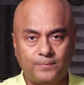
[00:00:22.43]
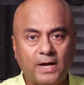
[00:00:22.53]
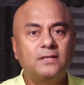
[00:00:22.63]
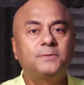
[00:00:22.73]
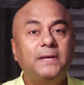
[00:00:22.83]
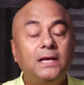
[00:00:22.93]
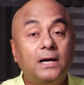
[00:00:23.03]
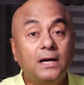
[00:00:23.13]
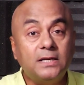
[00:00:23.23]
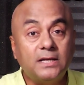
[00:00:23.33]
that is
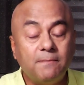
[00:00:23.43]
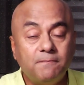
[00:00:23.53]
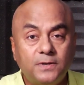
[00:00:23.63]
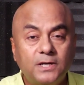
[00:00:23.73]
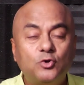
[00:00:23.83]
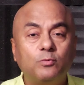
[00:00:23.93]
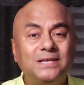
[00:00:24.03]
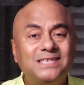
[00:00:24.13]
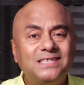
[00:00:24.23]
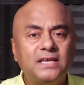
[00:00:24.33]
being attempted to
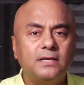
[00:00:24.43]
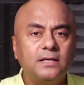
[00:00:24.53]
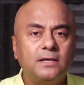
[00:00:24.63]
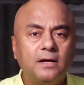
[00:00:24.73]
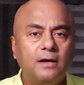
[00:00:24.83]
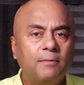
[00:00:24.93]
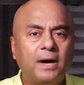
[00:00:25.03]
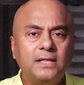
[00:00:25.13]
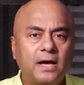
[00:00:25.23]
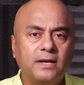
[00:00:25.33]
be stated
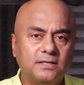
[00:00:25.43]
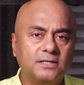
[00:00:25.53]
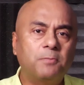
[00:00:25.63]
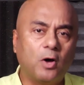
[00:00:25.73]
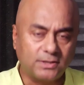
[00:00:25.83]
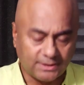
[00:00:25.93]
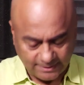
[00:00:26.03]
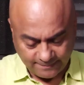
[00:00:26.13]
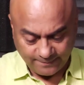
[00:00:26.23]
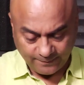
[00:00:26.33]
by the RSS boss.